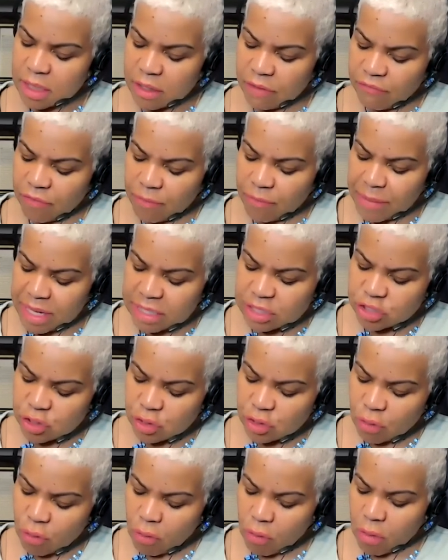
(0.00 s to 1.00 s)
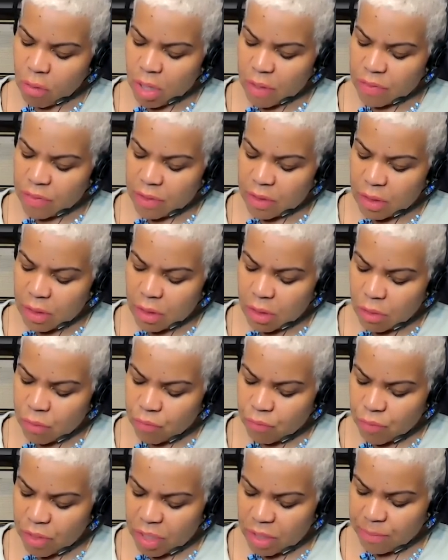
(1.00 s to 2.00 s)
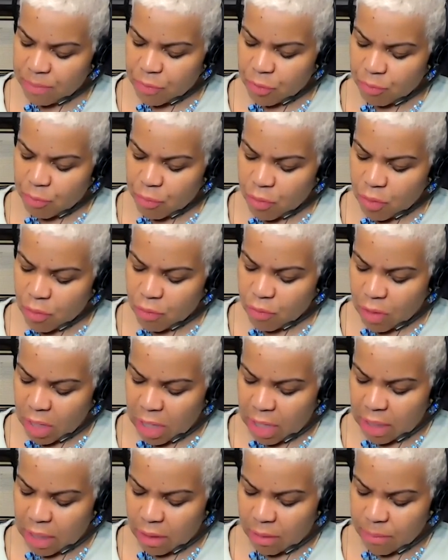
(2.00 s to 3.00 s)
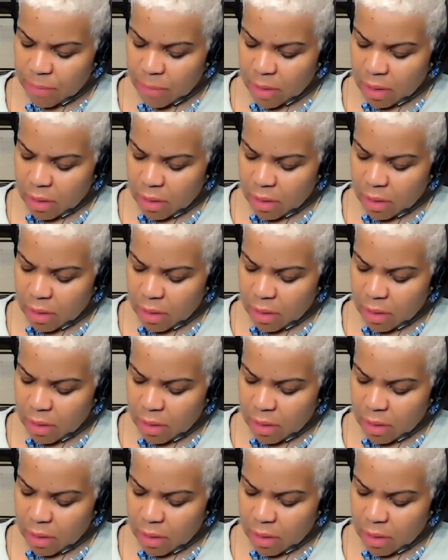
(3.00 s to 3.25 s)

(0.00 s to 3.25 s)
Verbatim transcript: information yeah. on the REAP program,